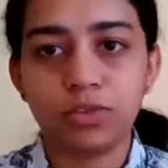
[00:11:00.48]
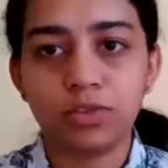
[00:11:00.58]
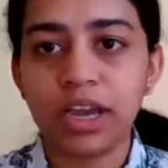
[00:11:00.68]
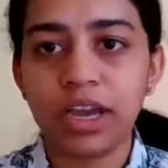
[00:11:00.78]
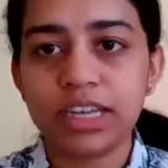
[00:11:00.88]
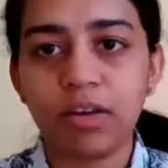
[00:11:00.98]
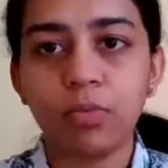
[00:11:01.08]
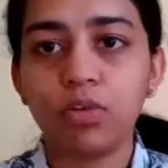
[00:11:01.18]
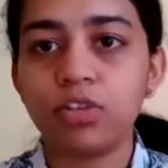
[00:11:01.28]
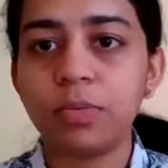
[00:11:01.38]
might have
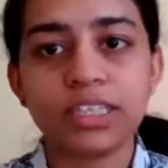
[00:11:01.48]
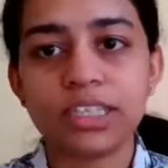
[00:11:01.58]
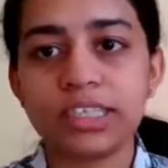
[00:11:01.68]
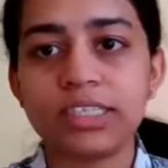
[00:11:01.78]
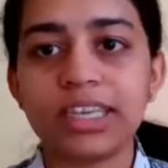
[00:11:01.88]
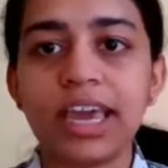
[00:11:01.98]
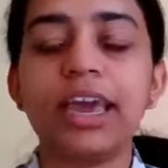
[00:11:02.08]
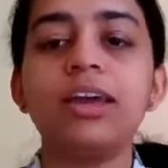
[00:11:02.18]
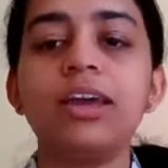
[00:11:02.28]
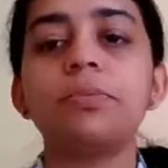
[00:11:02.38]
more specialist
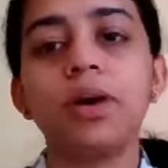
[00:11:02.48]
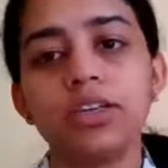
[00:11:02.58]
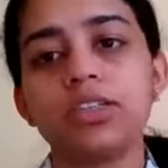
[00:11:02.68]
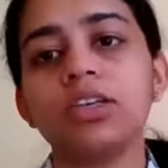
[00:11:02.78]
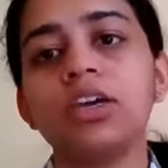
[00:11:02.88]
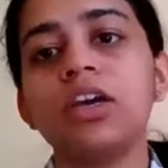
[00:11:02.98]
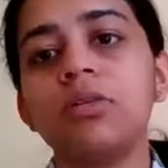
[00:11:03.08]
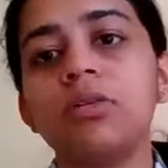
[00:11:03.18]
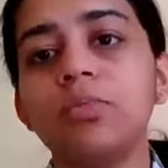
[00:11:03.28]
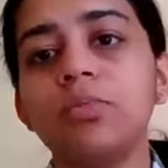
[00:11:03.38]
care, but
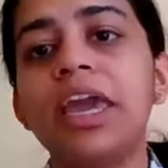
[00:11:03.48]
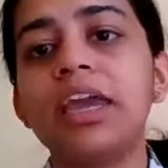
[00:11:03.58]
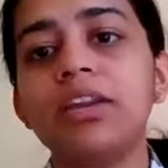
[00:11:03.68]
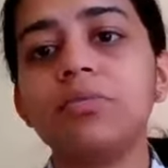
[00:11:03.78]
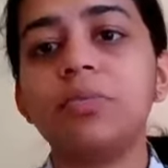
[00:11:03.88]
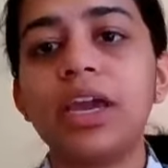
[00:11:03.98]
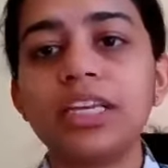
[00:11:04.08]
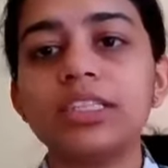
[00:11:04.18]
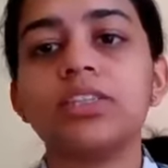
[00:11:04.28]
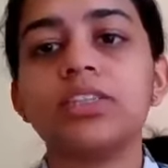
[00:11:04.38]
the main
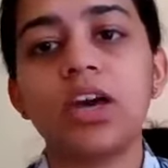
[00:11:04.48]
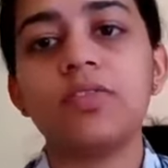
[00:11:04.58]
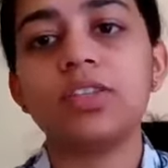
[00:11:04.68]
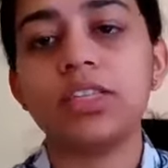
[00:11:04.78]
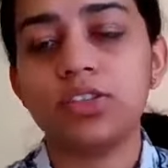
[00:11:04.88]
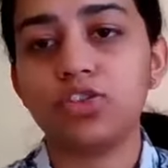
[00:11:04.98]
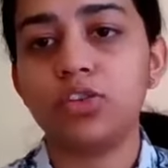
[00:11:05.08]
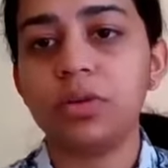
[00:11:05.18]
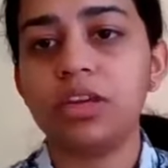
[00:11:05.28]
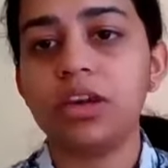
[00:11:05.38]
basic services should
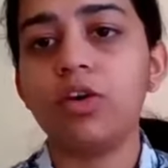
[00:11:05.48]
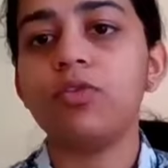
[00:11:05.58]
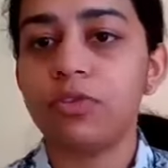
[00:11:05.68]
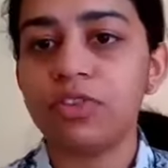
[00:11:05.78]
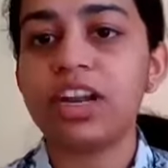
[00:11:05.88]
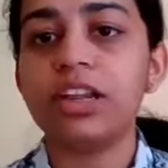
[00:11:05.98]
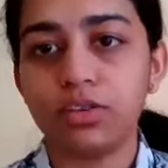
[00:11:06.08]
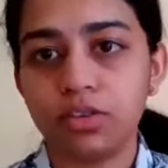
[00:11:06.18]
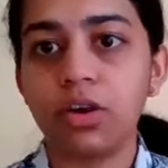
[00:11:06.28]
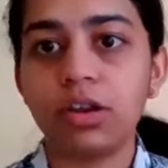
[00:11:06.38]
be of really good
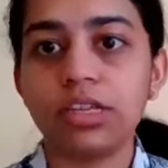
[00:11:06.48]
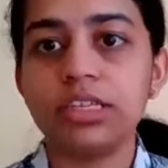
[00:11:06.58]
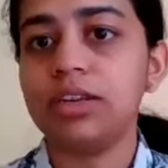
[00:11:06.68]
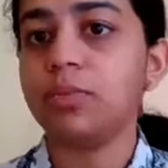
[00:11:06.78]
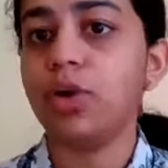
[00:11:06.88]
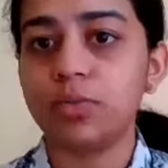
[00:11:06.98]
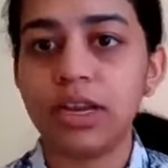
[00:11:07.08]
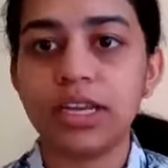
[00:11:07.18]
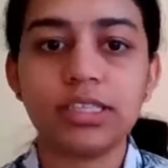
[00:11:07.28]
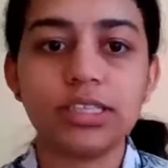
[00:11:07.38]
quality in both
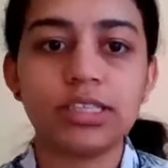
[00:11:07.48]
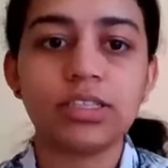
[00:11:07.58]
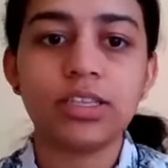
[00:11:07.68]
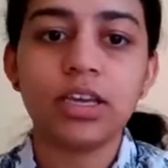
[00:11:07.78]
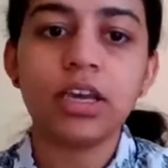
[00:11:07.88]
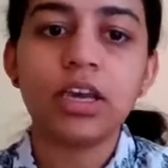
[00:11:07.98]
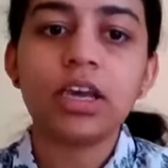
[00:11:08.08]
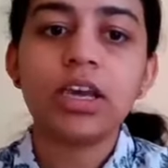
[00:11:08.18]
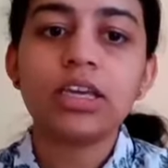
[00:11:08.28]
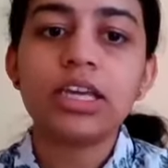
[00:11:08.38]
places.
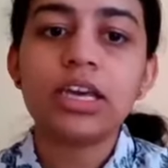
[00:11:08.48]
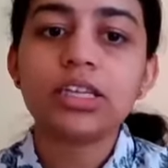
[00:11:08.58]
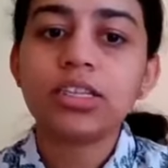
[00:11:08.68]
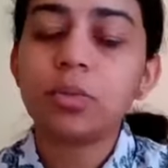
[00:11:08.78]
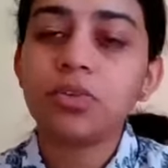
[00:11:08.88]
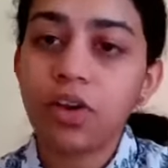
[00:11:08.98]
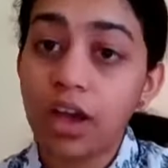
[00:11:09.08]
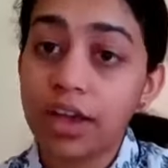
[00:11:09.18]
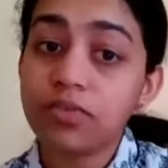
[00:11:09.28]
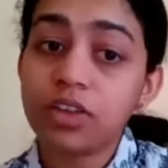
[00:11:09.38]
Key ask number
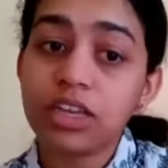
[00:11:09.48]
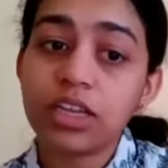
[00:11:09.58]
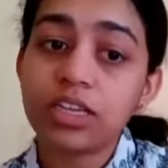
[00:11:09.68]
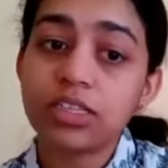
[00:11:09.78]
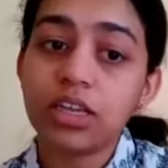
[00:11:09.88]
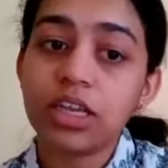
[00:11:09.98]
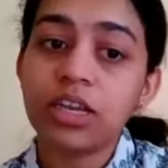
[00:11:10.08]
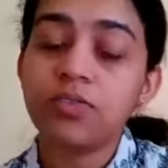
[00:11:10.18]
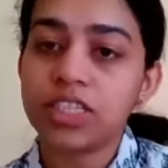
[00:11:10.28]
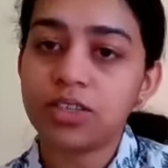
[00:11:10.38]
5 is
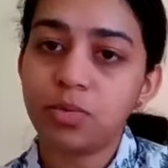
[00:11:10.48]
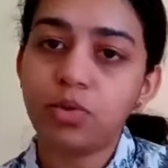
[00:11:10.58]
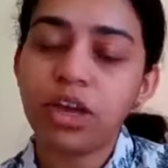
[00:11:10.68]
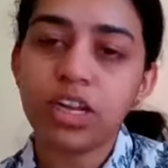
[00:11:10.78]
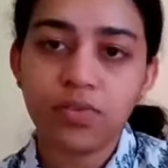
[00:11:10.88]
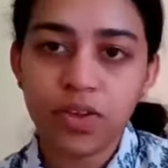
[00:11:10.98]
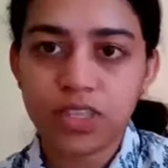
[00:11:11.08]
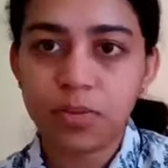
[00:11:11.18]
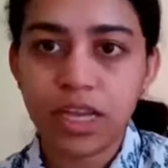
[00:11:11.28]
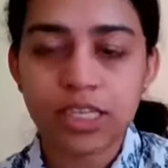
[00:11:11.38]
invest more and invest
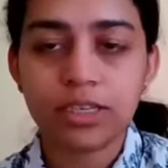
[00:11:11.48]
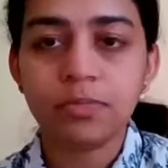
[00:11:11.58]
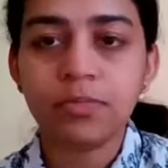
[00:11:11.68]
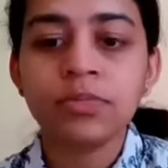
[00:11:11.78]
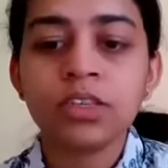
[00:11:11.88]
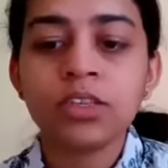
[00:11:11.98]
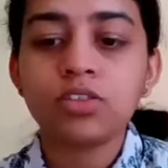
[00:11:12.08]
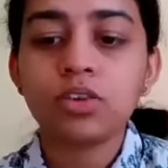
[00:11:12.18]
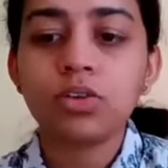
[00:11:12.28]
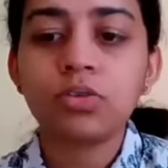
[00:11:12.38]
better.
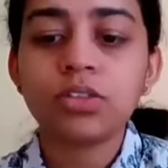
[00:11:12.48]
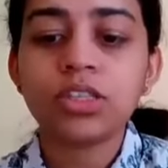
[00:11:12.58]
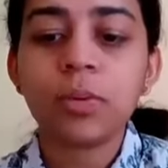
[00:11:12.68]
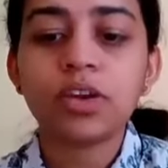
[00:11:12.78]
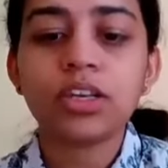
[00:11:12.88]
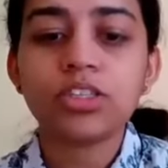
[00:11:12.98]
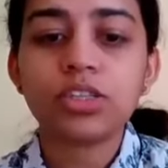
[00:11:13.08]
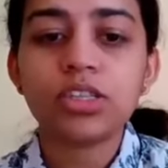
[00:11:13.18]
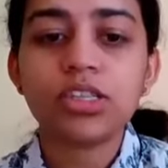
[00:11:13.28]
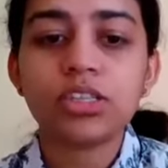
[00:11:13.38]
So some
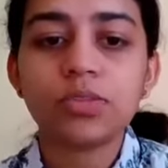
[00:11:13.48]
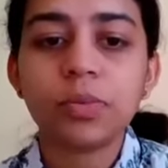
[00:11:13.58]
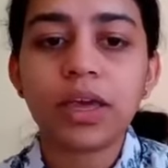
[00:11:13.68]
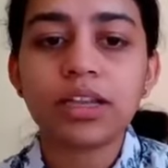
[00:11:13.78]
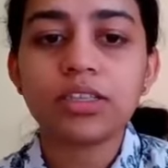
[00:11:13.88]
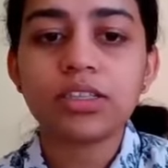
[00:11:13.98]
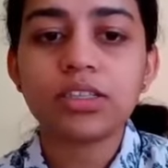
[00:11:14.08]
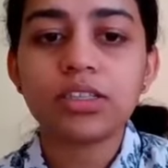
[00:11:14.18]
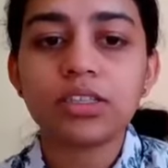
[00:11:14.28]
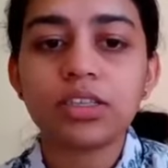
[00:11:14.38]
countries
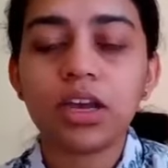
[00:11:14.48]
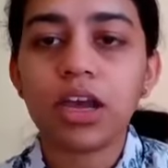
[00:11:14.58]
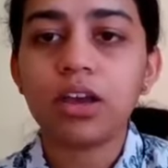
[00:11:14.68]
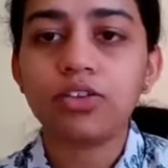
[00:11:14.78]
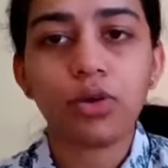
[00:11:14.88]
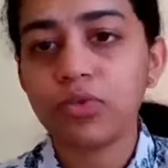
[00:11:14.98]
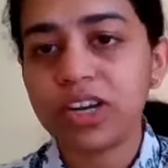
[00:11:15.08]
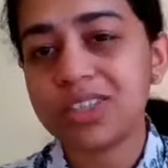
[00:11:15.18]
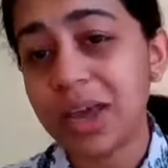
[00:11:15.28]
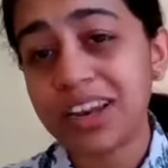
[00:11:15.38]
don't really
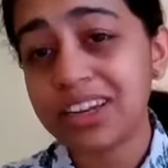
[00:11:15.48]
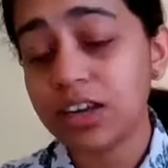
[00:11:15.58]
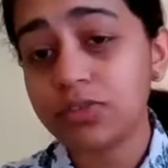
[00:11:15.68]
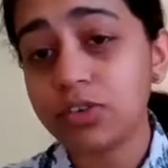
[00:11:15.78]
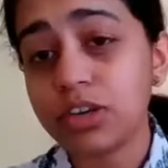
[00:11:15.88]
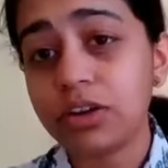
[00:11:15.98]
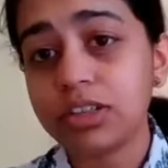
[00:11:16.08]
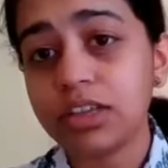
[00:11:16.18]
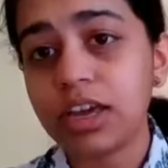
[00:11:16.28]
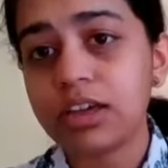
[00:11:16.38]
spend enough on
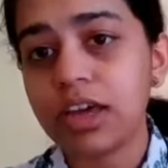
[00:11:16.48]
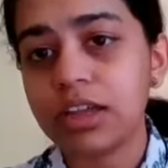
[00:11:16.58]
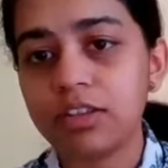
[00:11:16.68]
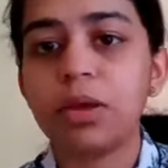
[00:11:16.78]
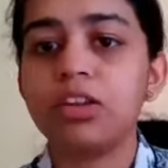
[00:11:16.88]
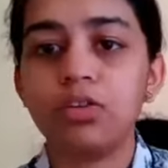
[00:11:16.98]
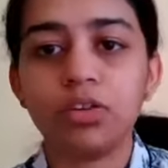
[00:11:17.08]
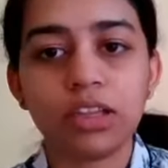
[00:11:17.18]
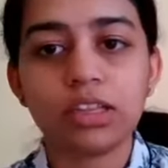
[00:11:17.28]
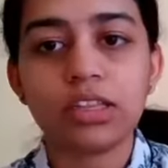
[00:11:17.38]
healthcare and spend it on
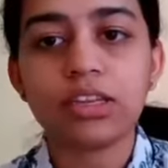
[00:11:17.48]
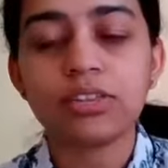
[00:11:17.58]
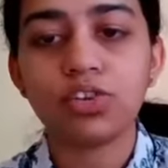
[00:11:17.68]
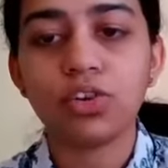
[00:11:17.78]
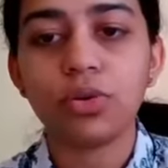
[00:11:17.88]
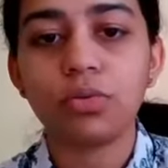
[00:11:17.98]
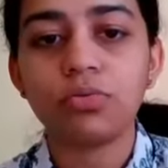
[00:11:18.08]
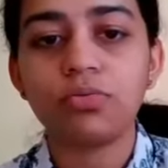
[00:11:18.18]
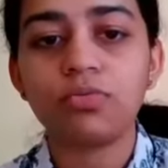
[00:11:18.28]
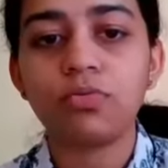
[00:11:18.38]
other things. So
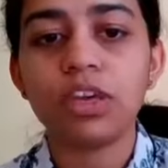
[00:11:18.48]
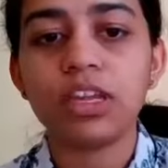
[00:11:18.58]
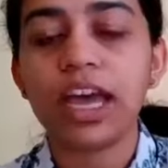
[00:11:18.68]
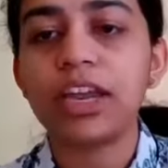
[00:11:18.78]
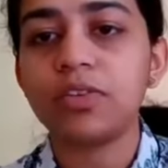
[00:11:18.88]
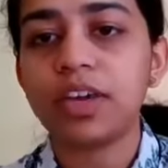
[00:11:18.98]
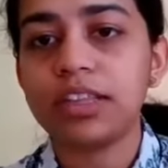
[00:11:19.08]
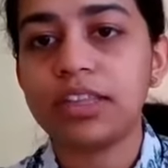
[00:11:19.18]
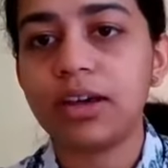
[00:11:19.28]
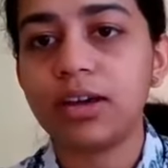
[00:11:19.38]
we can advocate
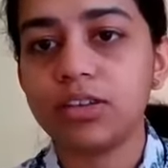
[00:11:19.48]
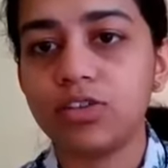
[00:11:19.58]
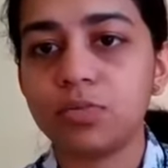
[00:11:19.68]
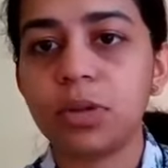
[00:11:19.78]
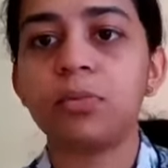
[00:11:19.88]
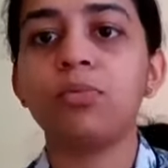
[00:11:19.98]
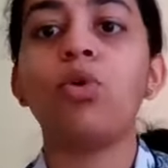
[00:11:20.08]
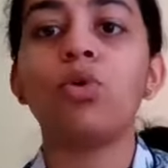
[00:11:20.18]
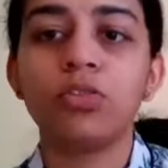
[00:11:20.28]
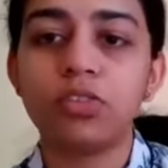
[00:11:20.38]
that you spend
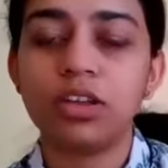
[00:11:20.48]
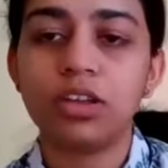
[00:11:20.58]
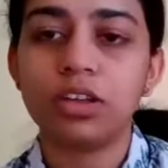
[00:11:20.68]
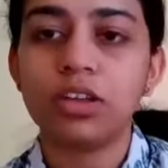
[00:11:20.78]
more of the